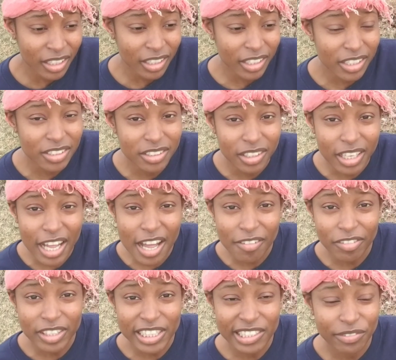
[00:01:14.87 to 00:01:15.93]
It took
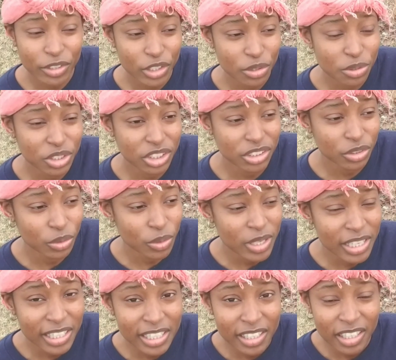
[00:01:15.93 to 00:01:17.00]
confidence for you to
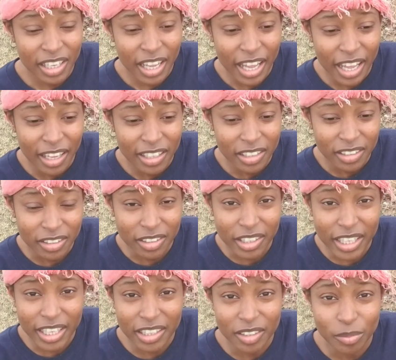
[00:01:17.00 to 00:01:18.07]

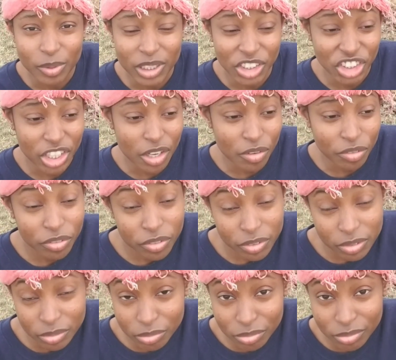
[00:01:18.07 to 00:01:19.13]
look at the
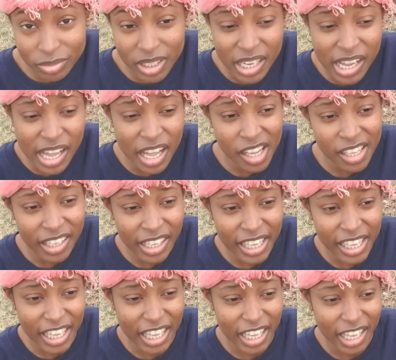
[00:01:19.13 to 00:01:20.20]
bookshelf
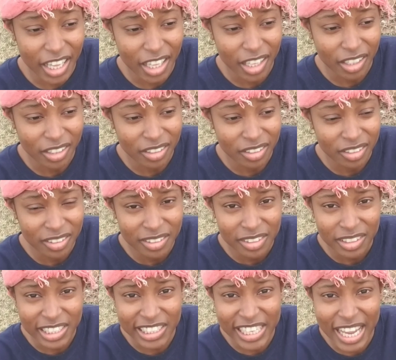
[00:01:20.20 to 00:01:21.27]
and
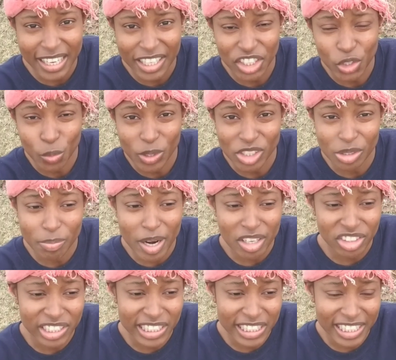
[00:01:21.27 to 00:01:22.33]
decide that you want to
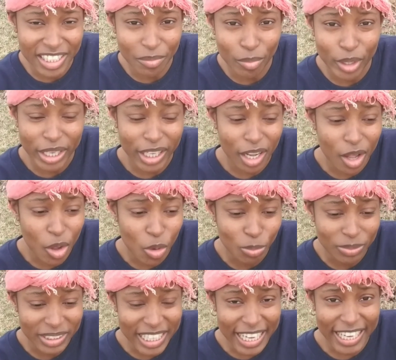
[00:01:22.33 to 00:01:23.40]
purchase it and bring it
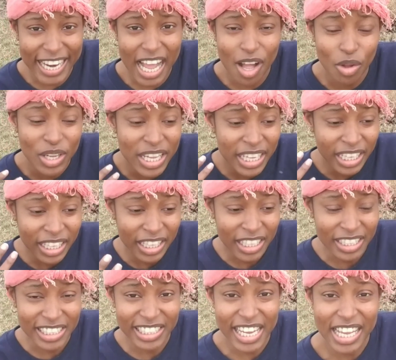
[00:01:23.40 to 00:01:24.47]
home, take it out,
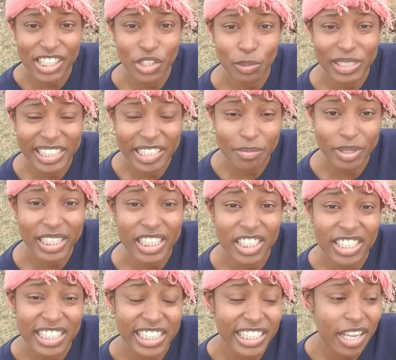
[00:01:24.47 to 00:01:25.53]
and decide to assemble it
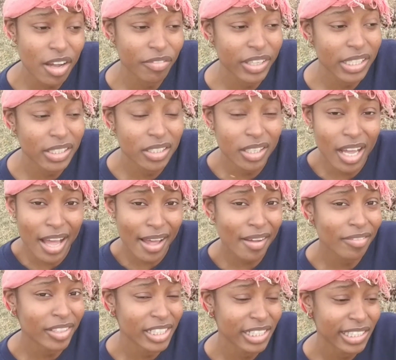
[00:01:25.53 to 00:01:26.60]
yourself. It took
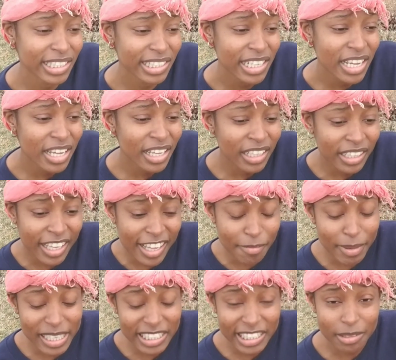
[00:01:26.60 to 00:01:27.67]
confidence. That
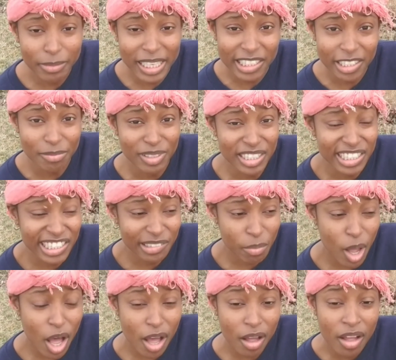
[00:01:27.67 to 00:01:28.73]
may seem like something
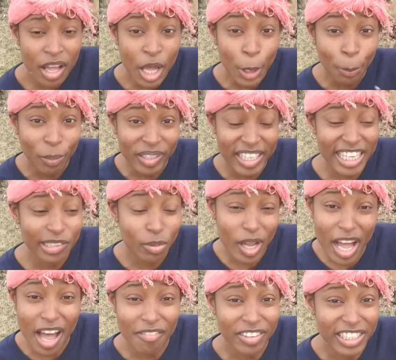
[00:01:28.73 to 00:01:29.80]
small, but that's what
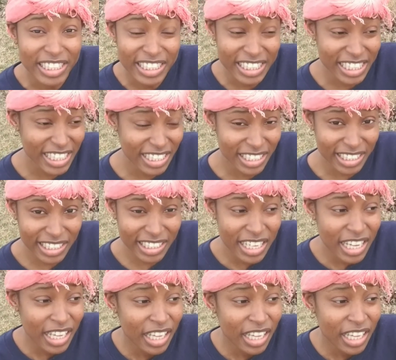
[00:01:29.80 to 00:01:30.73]
confidence is.